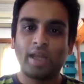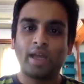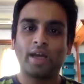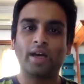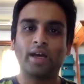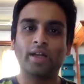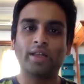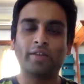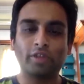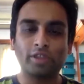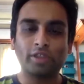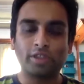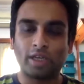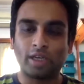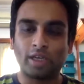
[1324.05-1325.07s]
There
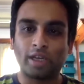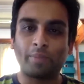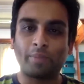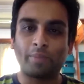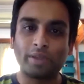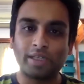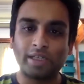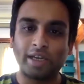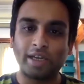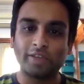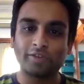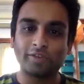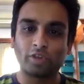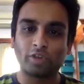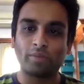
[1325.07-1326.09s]
was
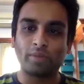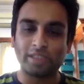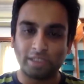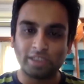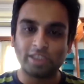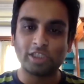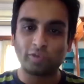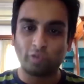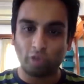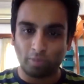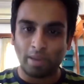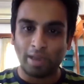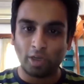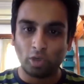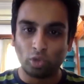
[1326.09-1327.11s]
representatives from Citizens for
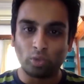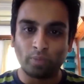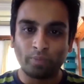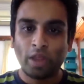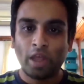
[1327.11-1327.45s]
Bengaluru.